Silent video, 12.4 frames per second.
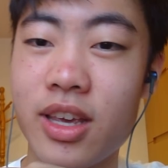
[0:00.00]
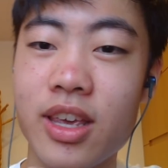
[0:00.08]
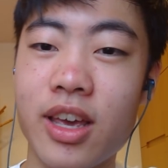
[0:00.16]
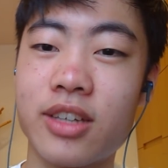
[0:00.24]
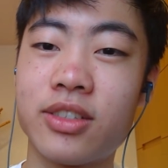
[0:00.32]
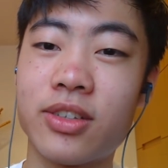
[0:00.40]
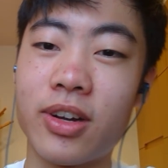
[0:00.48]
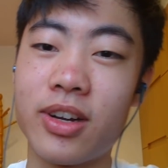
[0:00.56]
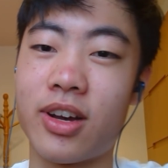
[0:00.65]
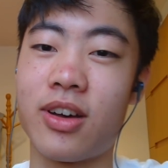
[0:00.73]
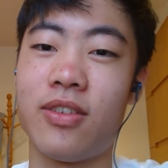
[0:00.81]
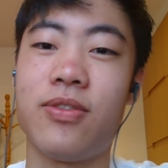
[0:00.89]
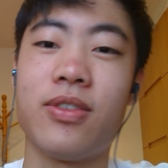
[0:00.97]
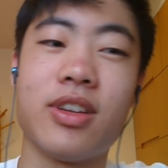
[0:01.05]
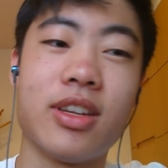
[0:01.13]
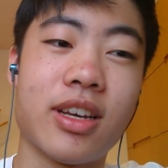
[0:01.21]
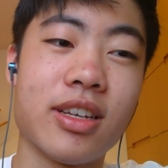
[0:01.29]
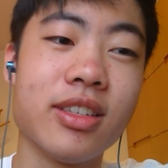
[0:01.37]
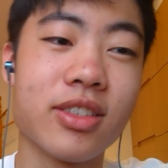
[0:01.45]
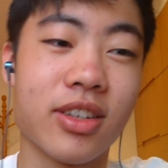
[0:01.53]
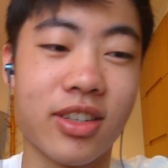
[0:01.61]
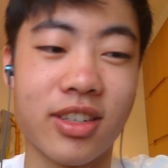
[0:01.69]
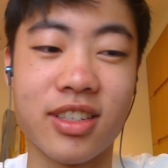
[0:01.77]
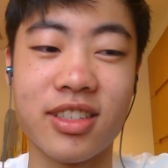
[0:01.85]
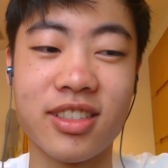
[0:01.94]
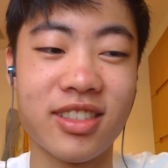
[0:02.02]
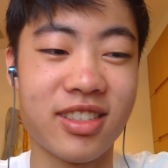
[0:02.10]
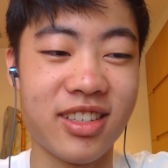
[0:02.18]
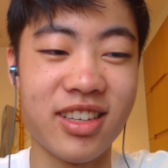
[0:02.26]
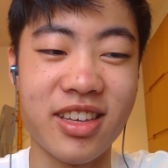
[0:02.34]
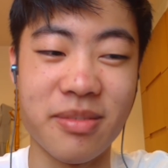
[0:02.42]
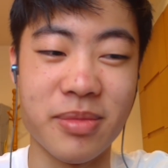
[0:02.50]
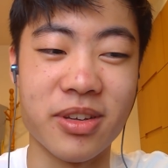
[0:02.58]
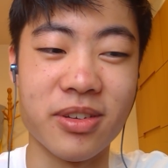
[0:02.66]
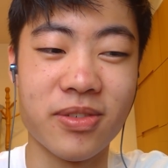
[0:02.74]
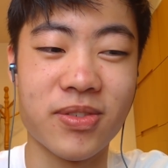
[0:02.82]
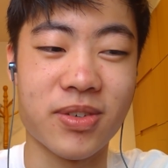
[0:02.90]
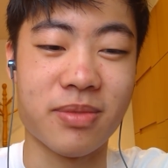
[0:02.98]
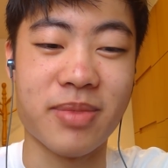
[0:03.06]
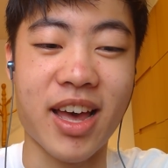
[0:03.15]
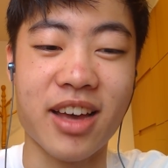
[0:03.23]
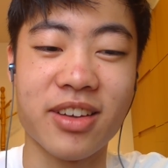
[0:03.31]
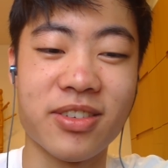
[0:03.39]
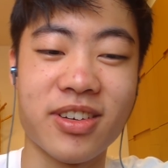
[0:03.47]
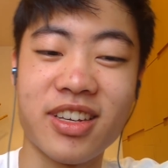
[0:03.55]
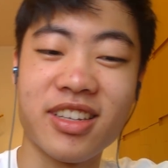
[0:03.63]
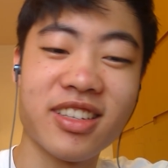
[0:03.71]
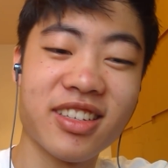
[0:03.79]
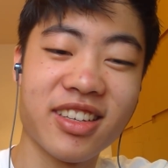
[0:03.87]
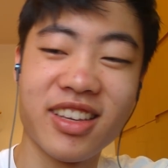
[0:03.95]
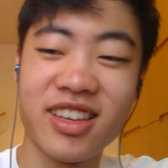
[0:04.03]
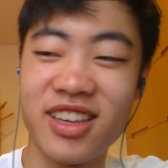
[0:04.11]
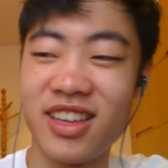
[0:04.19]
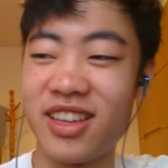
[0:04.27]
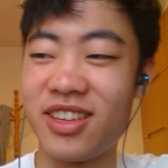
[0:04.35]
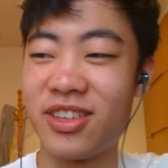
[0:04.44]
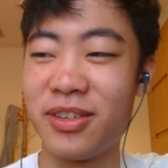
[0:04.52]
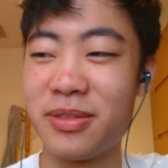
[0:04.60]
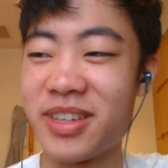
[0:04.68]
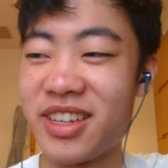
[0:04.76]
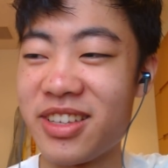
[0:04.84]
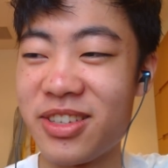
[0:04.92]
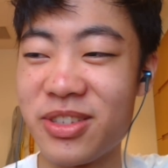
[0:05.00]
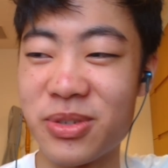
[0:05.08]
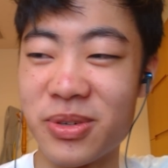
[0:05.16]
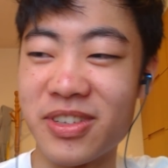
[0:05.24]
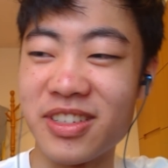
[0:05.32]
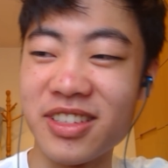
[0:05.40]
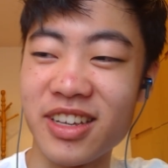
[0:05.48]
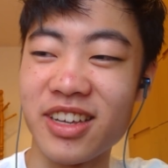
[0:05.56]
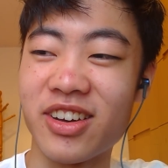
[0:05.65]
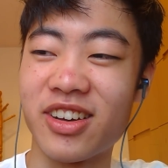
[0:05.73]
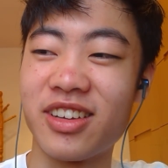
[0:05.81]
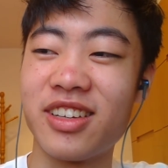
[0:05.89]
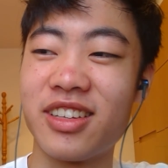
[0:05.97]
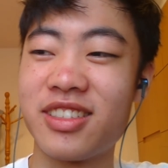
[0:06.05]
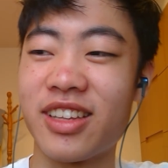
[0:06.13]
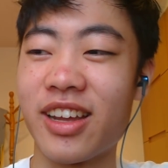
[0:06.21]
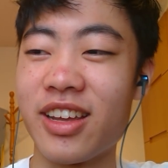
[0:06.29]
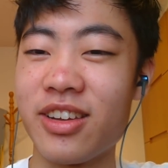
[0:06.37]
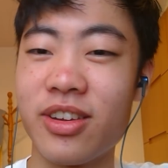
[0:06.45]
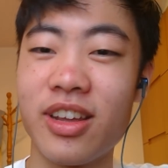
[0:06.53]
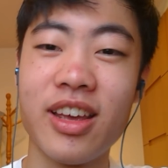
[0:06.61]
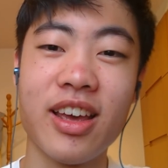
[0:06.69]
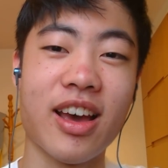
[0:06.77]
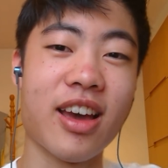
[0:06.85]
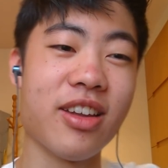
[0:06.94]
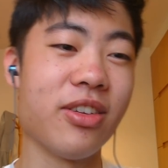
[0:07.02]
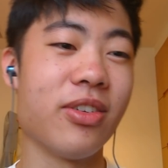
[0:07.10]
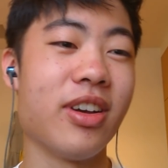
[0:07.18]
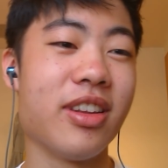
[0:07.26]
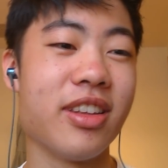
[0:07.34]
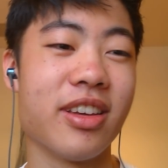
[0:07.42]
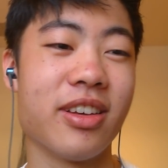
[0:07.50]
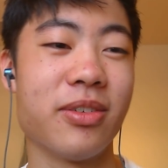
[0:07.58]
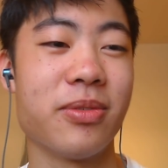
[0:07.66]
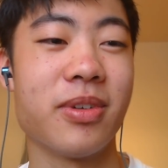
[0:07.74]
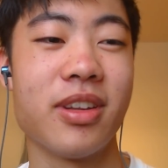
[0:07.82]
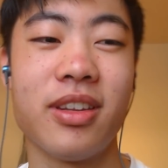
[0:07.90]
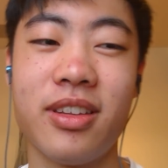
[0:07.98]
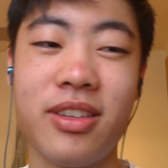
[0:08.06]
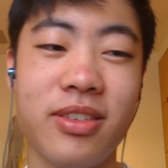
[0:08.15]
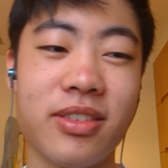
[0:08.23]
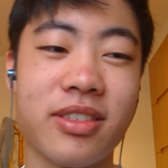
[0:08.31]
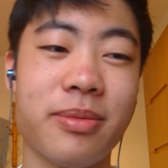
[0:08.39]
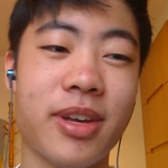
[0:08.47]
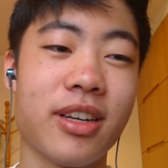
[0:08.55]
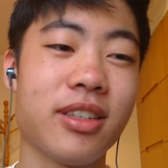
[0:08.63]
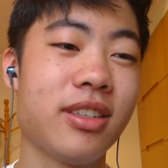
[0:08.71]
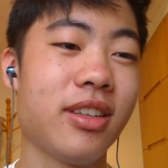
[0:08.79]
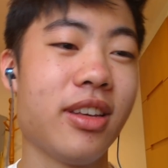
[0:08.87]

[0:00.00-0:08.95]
I started off when I saw this email from HackerRank. It told me to join a contest, and I had no idea what to expect.